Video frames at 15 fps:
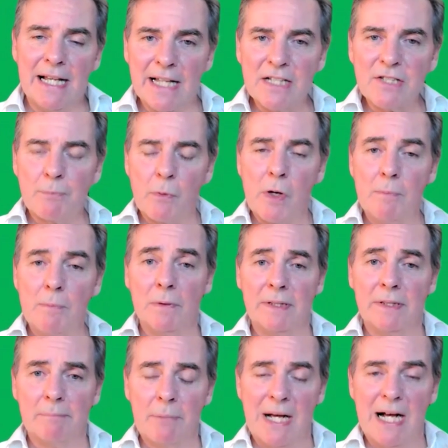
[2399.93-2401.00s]
that's probably
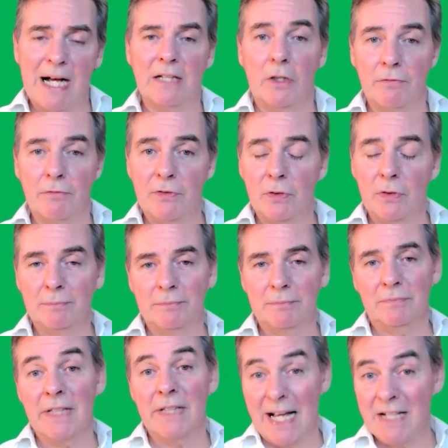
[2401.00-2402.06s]
part of
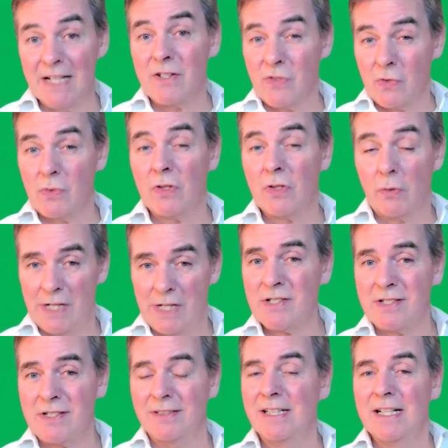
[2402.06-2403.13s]
the answer to your
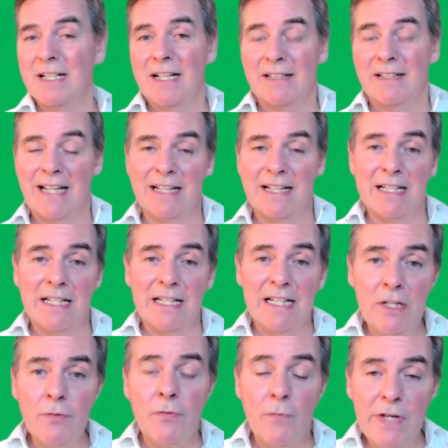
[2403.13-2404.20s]
question, that
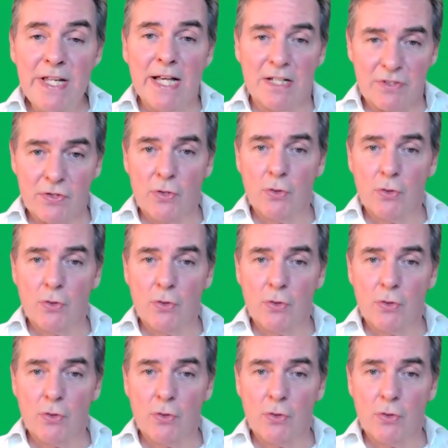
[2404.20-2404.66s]
if we as